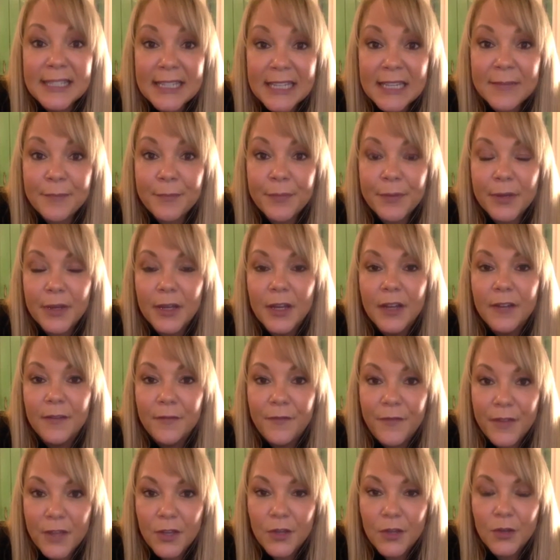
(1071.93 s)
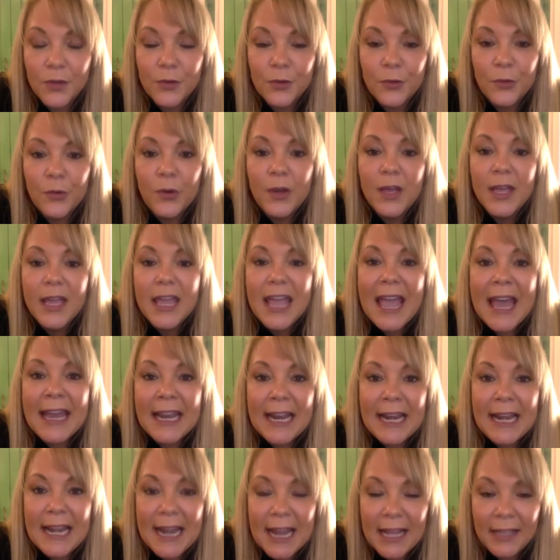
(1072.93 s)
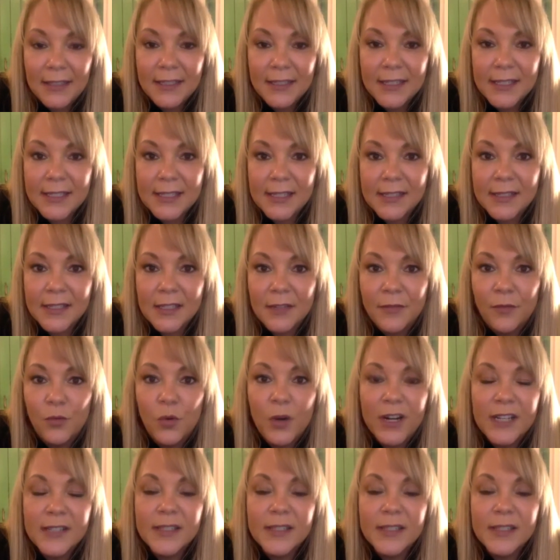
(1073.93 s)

a deep view and analysis